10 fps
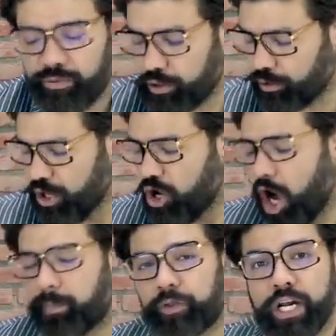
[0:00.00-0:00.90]
for you.
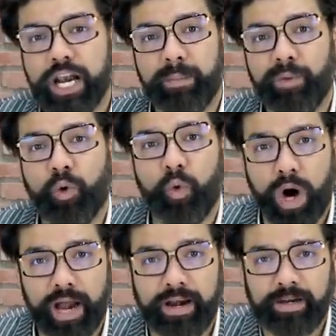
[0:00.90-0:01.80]
Option number
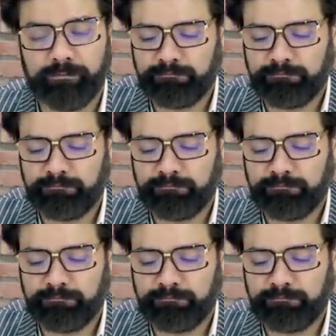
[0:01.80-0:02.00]
one,